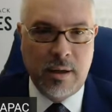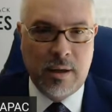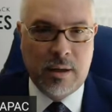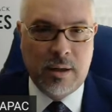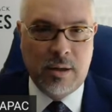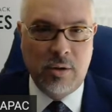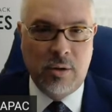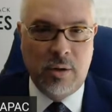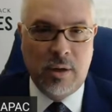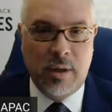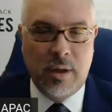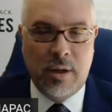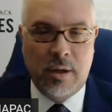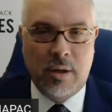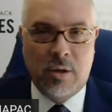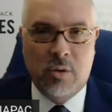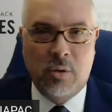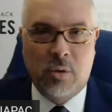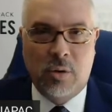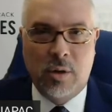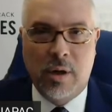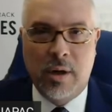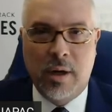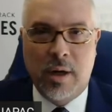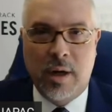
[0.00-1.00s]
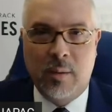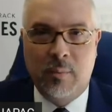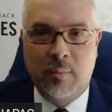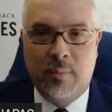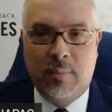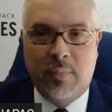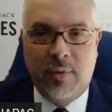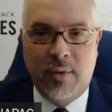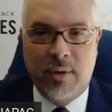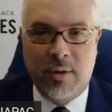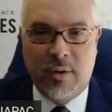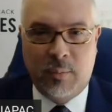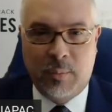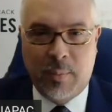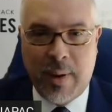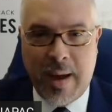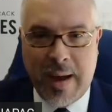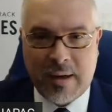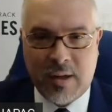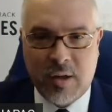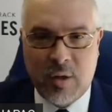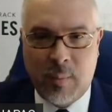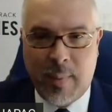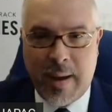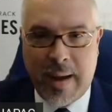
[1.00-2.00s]
including in coordinating these
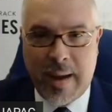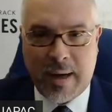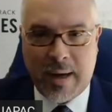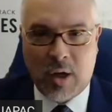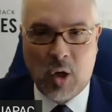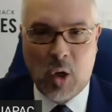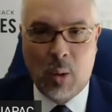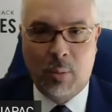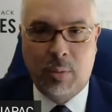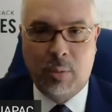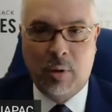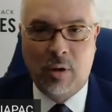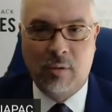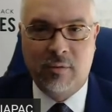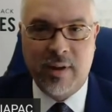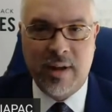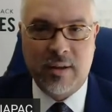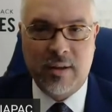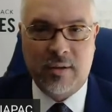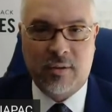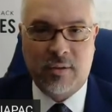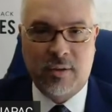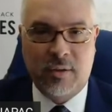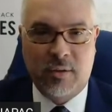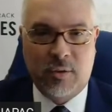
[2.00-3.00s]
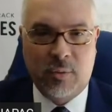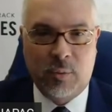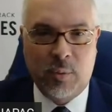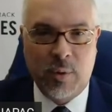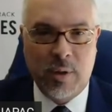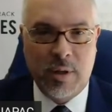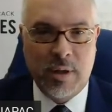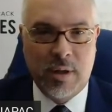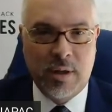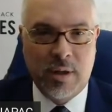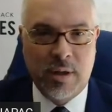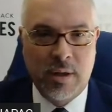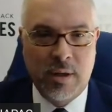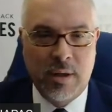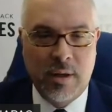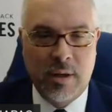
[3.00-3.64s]
back-to-back global events this week.